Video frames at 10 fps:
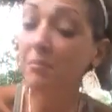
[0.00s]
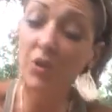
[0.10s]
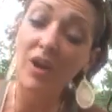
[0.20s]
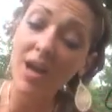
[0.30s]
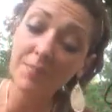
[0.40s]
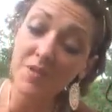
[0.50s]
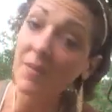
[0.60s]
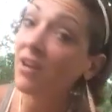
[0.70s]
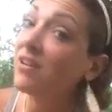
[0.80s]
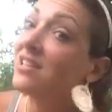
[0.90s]
perhaps
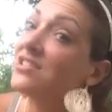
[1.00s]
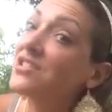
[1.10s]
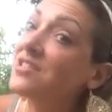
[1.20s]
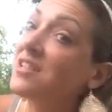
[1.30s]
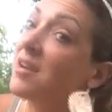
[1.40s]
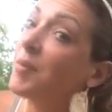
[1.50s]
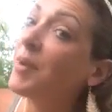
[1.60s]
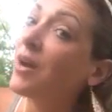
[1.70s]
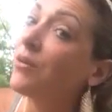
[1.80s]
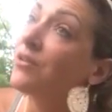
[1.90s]
marriage to come
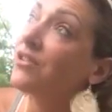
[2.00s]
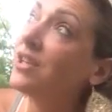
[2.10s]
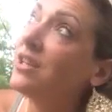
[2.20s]
about.